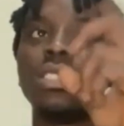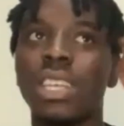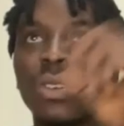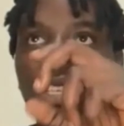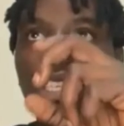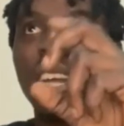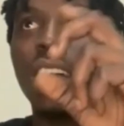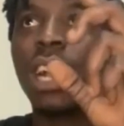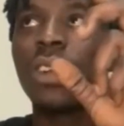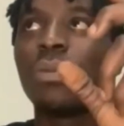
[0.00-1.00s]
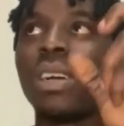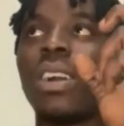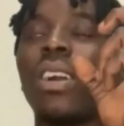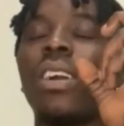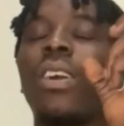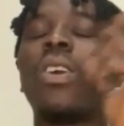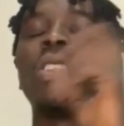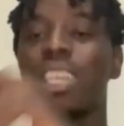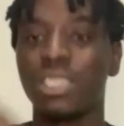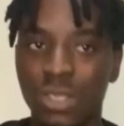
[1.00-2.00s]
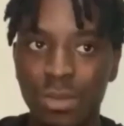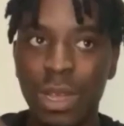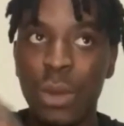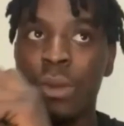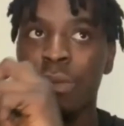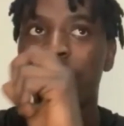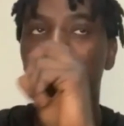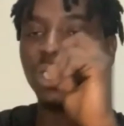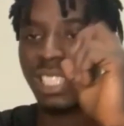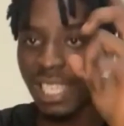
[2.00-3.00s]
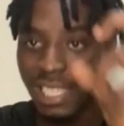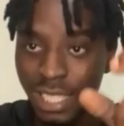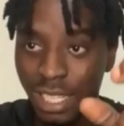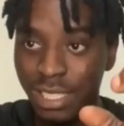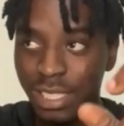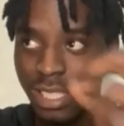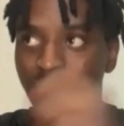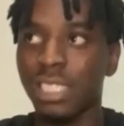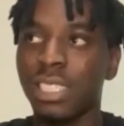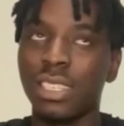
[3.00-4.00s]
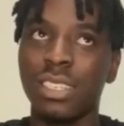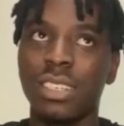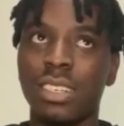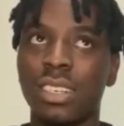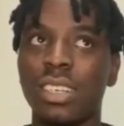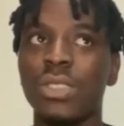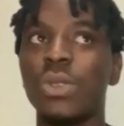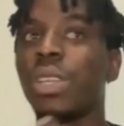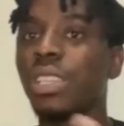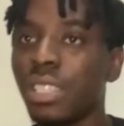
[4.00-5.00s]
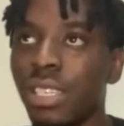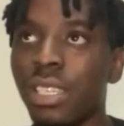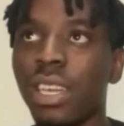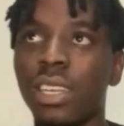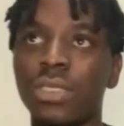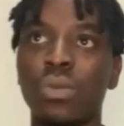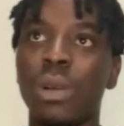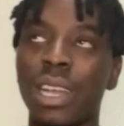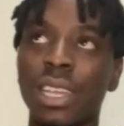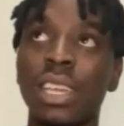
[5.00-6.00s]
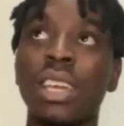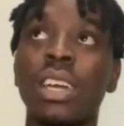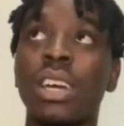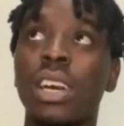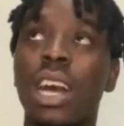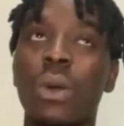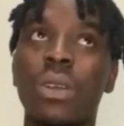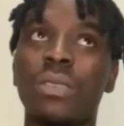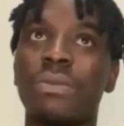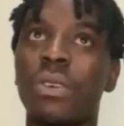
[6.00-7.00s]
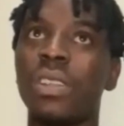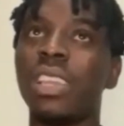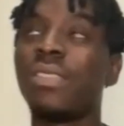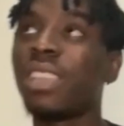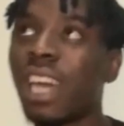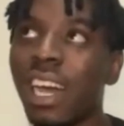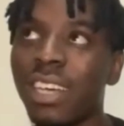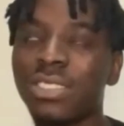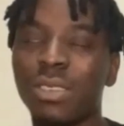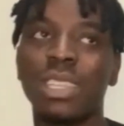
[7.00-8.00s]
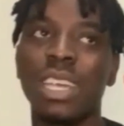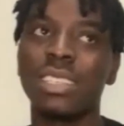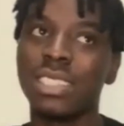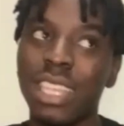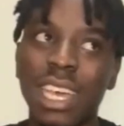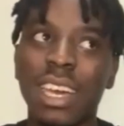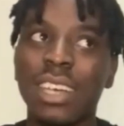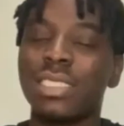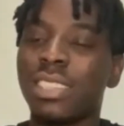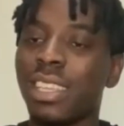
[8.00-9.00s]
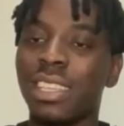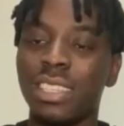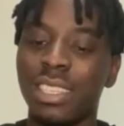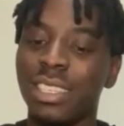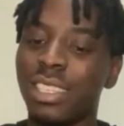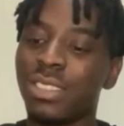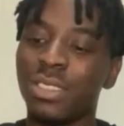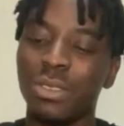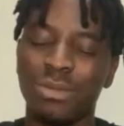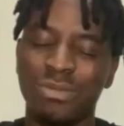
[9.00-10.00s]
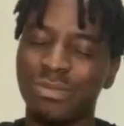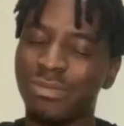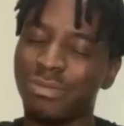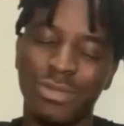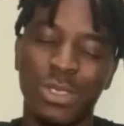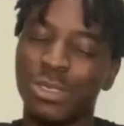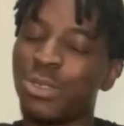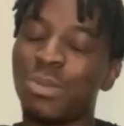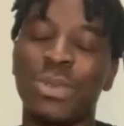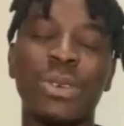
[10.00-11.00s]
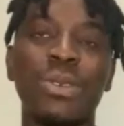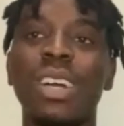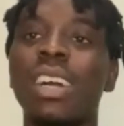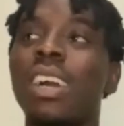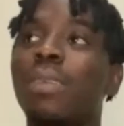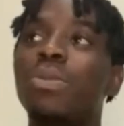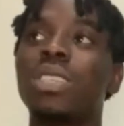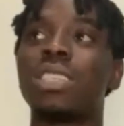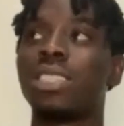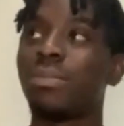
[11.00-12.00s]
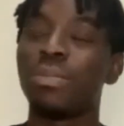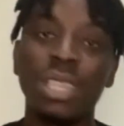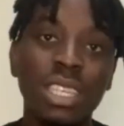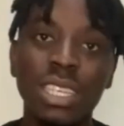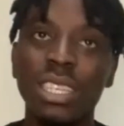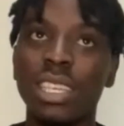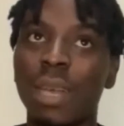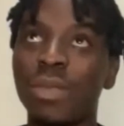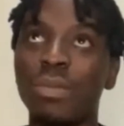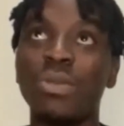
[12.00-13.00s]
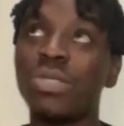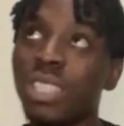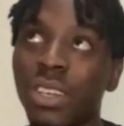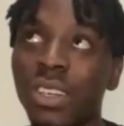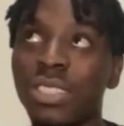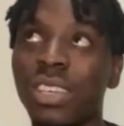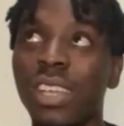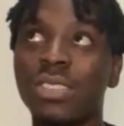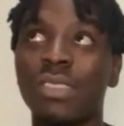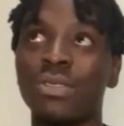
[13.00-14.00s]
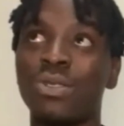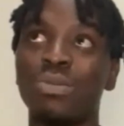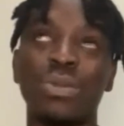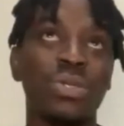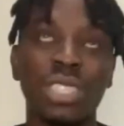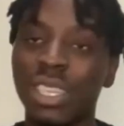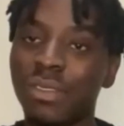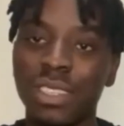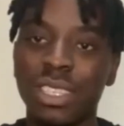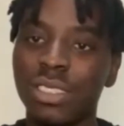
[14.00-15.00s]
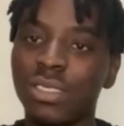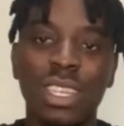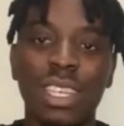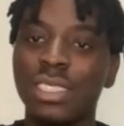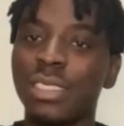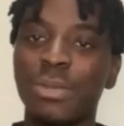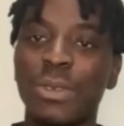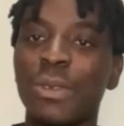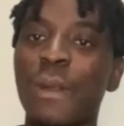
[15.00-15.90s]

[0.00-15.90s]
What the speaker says: Secondly, I got my other job. I work for Skechers in UAE, Dubai. I work for 11 hours, sometimes 10 hours in a day. So, what to do, bro? Music is me. I mean, music already. So I just have to do music every day. So that's it, bro.